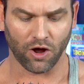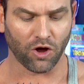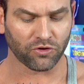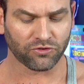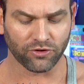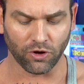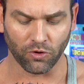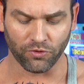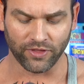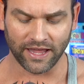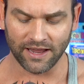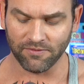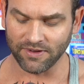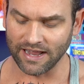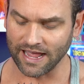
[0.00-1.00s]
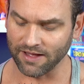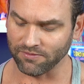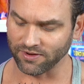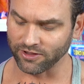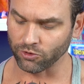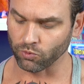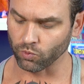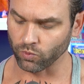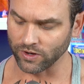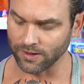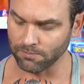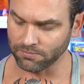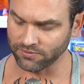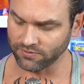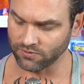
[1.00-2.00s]
Also, they even have little
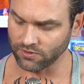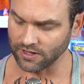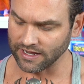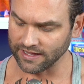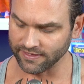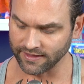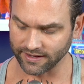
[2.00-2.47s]
rips in